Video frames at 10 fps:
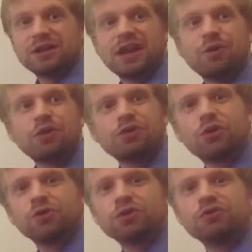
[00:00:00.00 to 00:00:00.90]
Now what you're
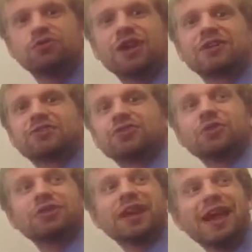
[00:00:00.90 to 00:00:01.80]
going to do is you're actually
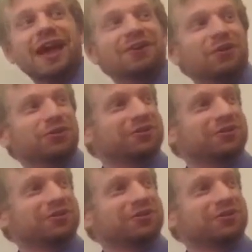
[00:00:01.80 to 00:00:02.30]
going to add all